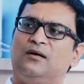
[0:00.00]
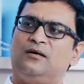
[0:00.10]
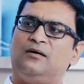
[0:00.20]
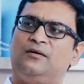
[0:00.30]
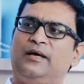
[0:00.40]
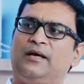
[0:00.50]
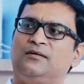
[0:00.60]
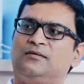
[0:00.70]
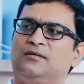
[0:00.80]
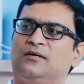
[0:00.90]

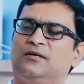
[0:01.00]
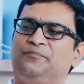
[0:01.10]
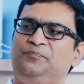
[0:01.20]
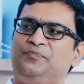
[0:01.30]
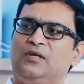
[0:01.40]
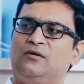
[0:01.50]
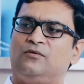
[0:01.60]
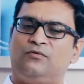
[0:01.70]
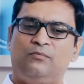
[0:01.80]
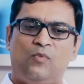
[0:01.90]
and
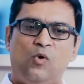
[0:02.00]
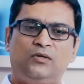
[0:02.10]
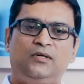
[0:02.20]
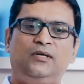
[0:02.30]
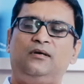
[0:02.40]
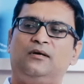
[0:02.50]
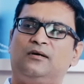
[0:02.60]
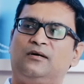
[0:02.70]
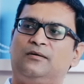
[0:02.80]
remotely